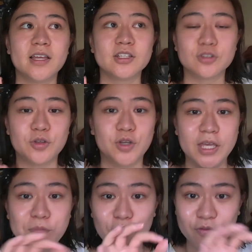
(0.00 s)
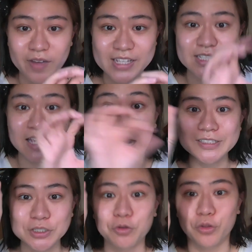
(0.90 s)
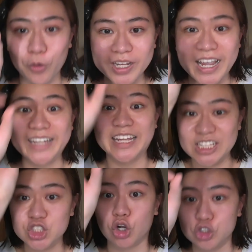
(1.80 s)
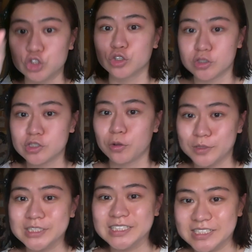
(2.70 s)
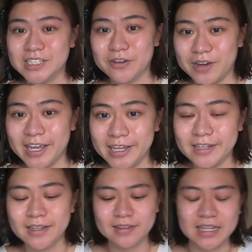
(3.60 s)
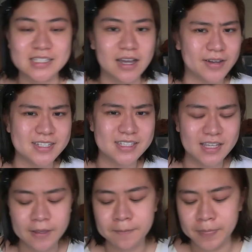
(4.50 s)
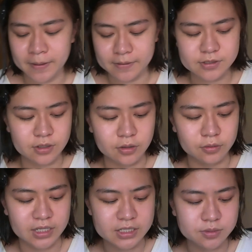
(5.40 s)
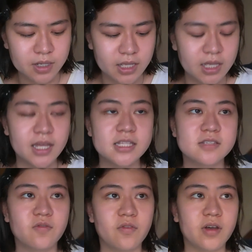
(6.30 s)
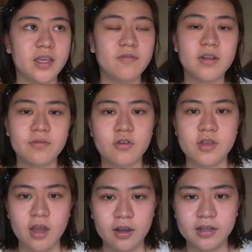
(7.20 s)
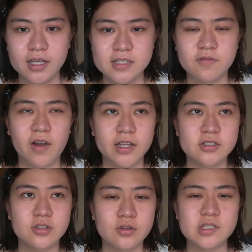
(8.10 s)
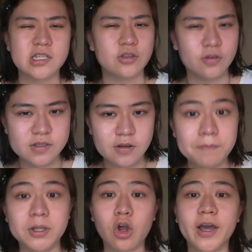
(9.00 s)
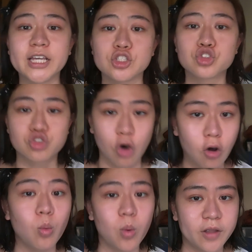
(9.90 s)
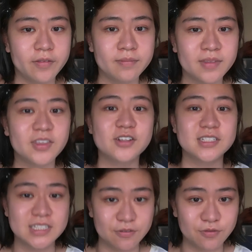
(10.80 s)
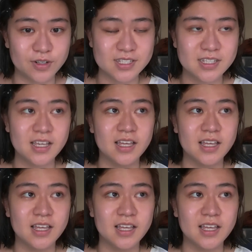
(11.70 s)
So you keep your face young until 30, and then it starts to slowly deteriorate. That's how I see it. So that's why it's, even if you're young, it's fine to use a youth serum, but not a strong one. There's a difference.